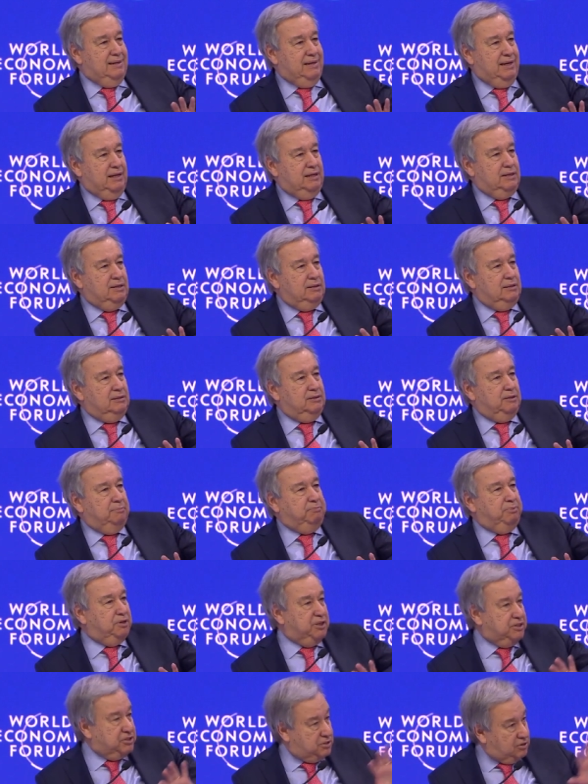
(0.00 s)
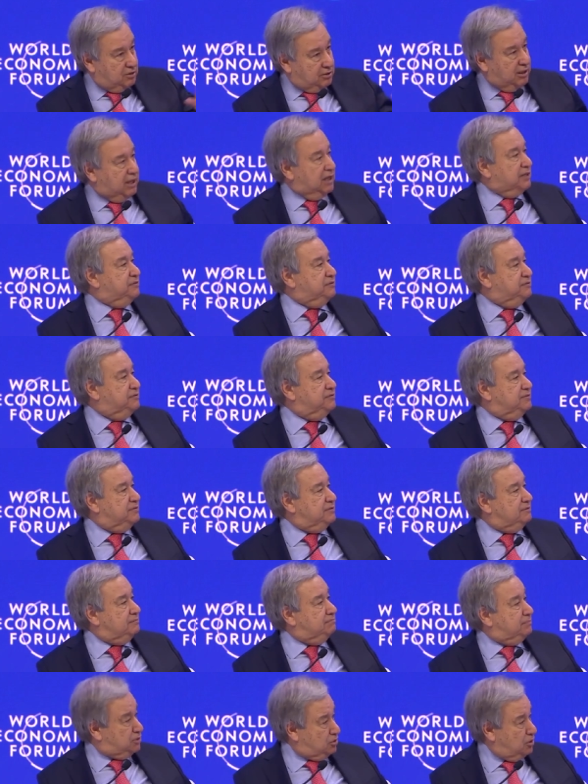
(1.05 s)
in the political life,
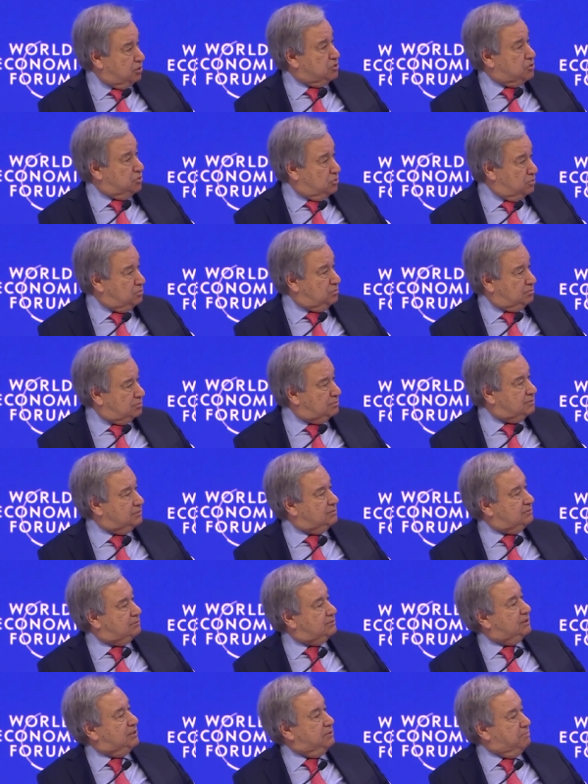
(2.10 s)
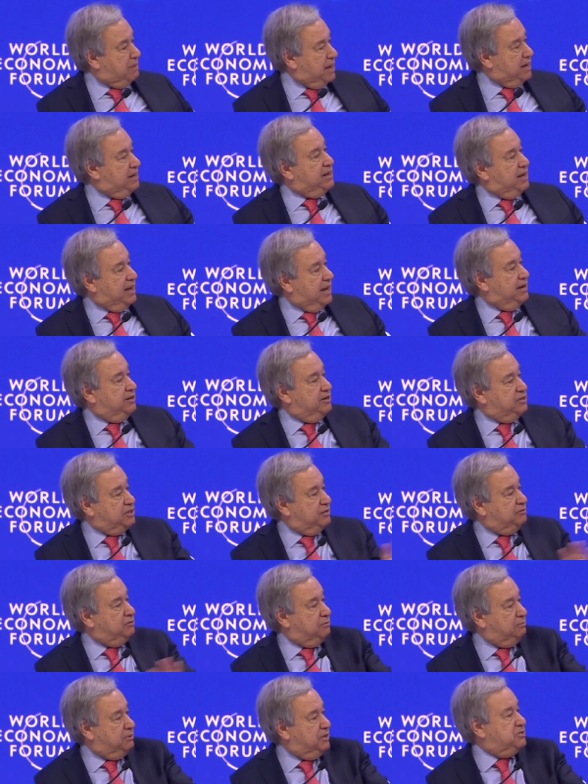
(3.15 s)
but also in many areas
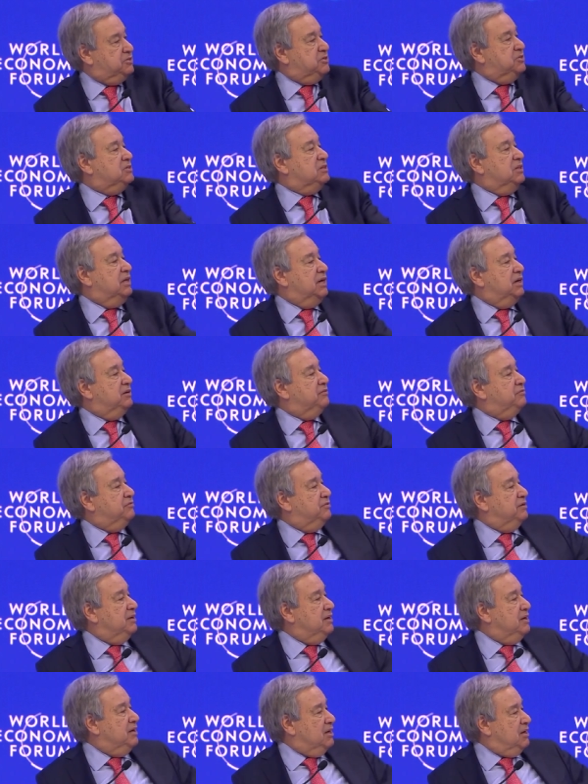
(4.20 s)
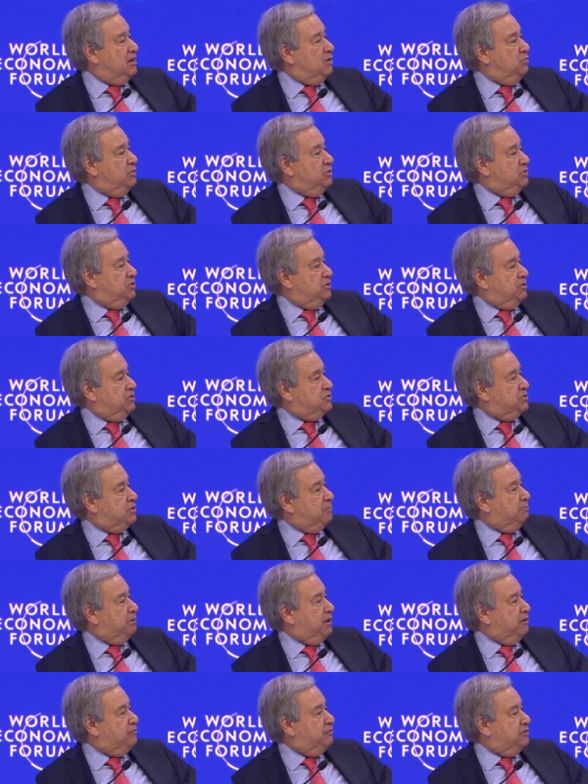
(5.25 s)
of the business life, which is the
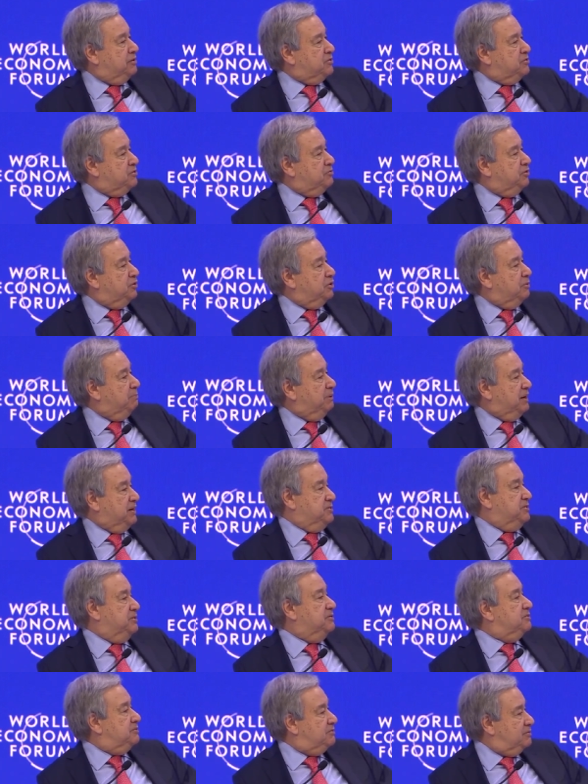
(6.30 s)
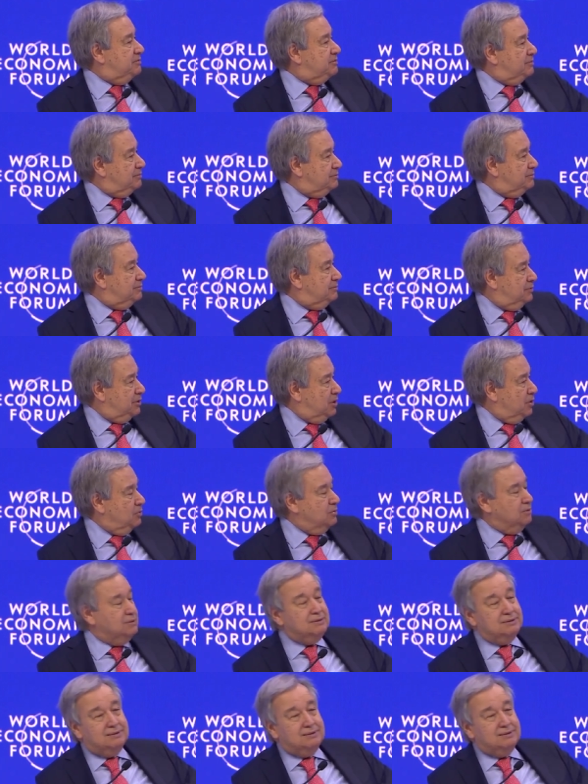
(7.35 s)
preference for the present. No,